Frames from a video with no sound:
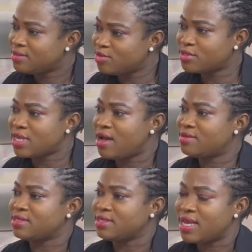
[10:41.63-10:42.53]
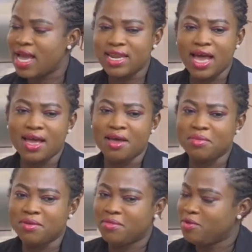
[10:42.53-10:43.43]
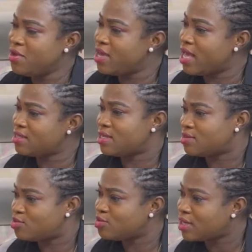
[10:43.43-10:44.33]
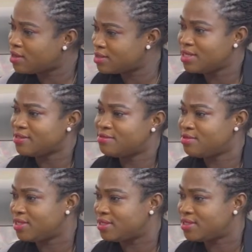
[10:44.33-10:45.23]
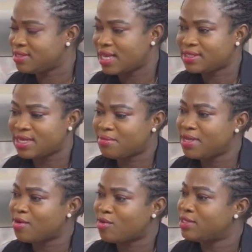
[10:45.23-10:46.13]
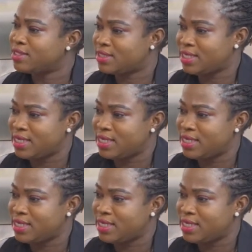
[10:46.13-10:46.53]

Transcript: 2000. And I me we SS 2003. That time near corner 3.